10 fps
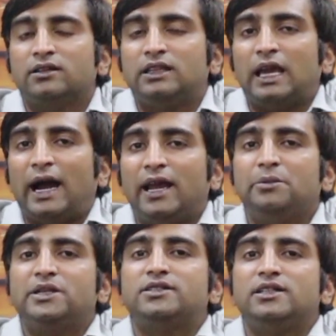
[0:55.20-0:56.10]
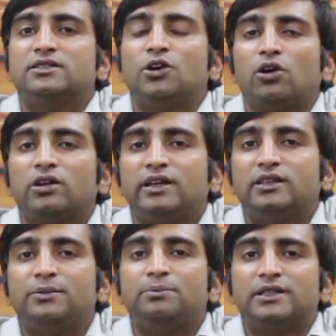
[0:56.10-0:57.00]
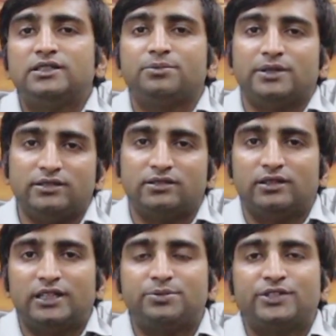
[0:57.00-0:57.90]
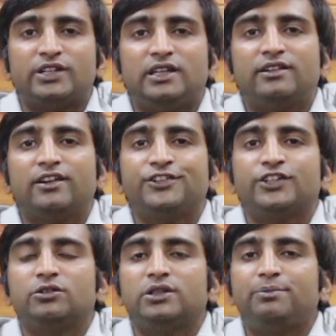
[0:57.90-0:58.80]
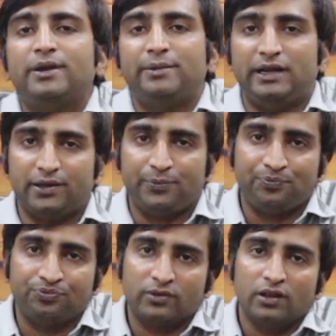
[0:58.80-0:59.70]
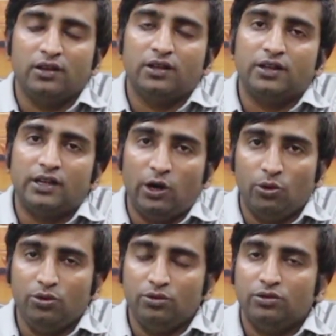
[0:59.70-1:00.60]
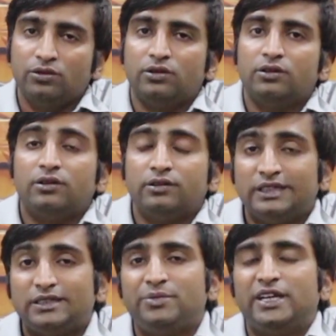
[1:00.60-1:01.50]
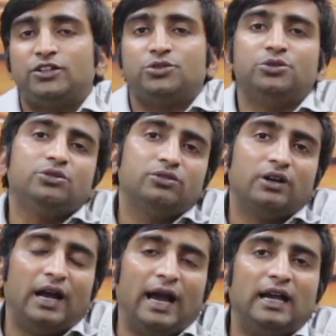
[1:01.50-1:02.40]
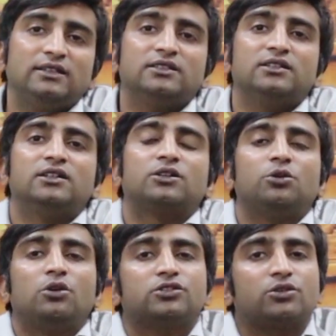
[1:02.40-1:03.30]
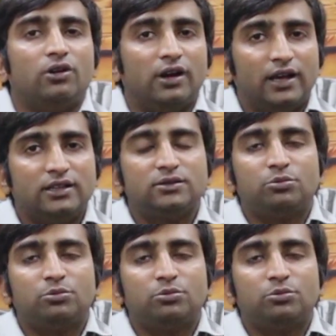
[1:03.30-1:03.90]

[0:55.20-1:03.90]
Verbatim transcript: the I M S is governing the principles, especially in relation to the payment. Now this B H U has a course called as